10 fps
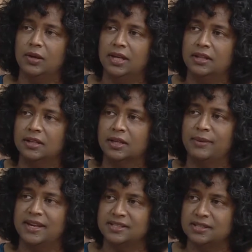in the
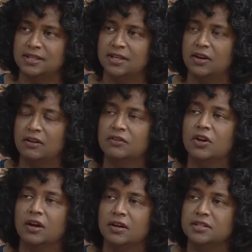capacity of
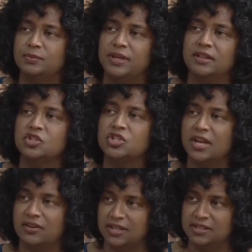God being the
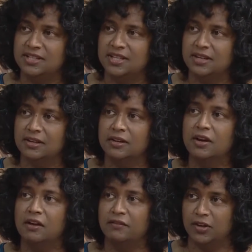charioteer
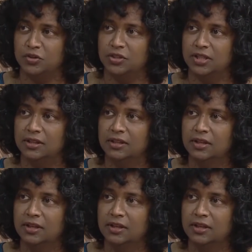of Arjuna.